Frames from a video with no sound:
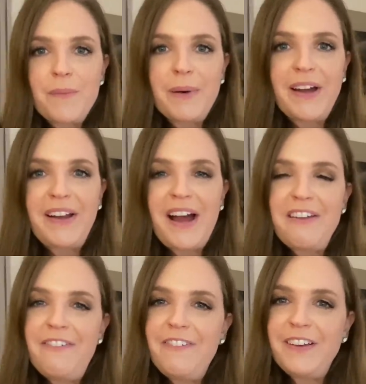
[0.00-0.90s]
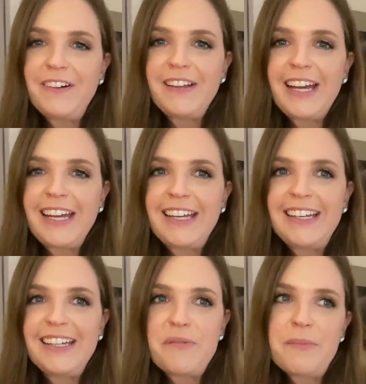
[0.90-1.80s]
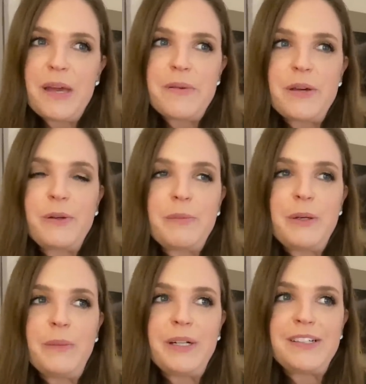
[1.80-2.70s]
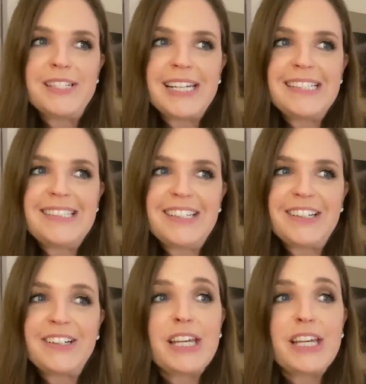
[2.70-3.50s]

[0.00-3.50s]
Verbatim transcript: But I feel like maybe it would be weird to get dinner.